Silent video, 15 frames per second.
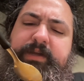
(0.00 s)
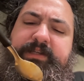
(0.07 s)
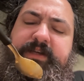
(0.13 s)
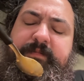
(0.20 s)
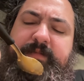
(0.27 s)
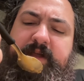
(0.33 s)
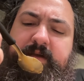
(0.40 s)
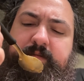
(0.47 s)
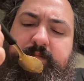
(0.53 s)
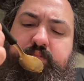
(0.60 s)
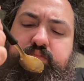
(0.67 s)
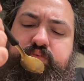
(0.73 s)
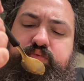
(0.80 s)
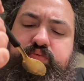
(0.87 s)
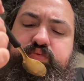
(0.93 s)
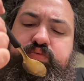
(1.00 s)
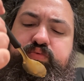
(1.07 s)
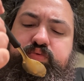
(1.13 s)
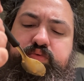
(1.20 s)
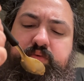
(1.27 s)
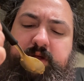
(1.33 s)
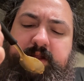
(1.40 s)
something
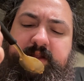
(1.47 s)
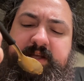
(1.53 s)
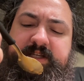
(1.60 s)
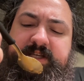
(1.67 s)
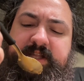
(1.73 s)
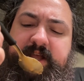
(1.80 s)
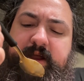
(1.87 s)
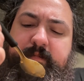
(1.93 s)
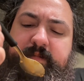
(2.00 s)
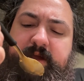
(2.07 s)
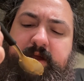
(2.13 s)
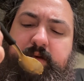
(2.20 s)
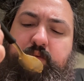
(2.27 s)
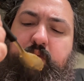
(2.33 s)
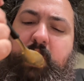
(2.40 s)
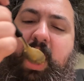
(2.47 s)
that this ended up being.